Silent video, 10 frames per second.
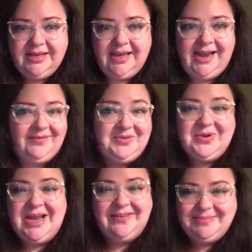and every
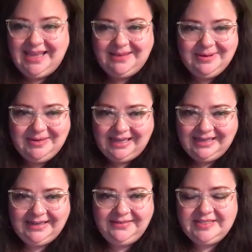one of them came up
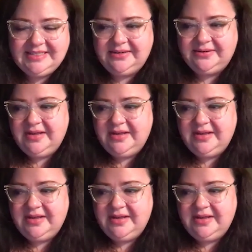negative. And so